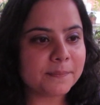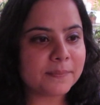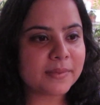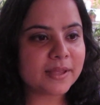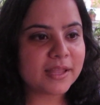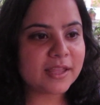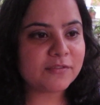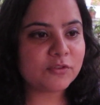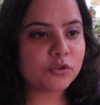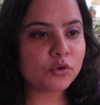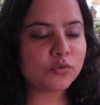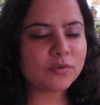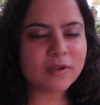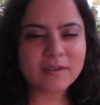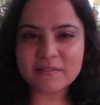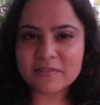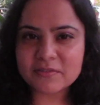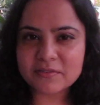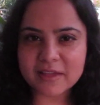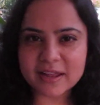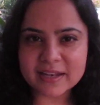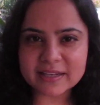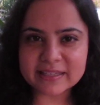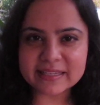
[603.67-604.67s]
if you've ever
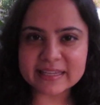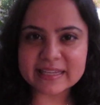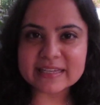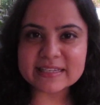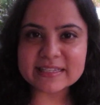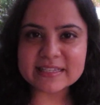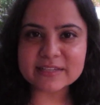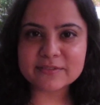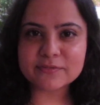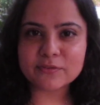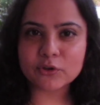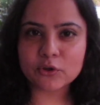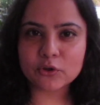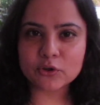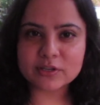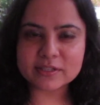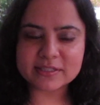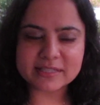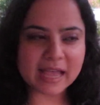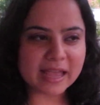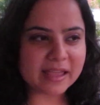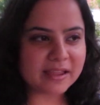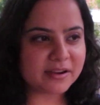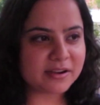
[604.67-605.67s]
felt guilty for your
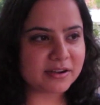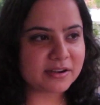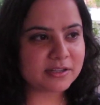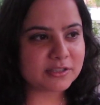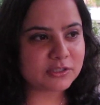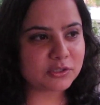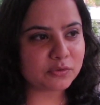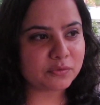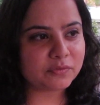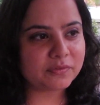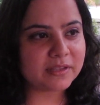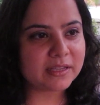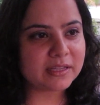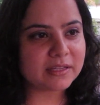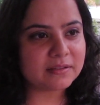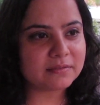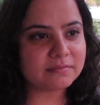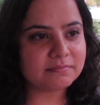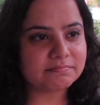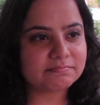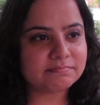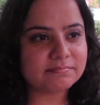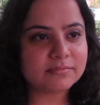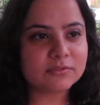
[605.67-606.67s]
desires, you feel
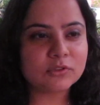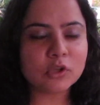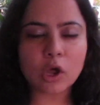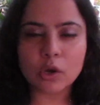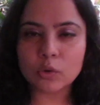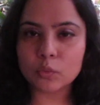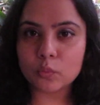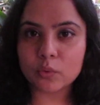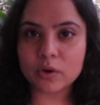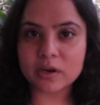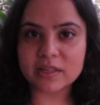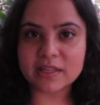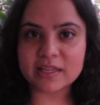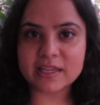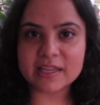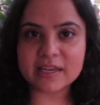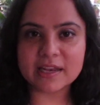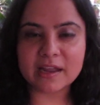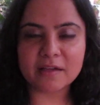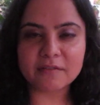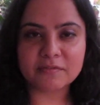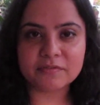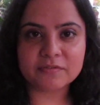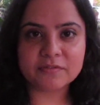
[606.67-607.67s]
not worthy
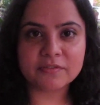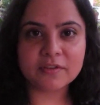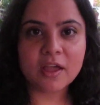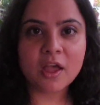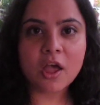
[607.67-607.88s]
enough,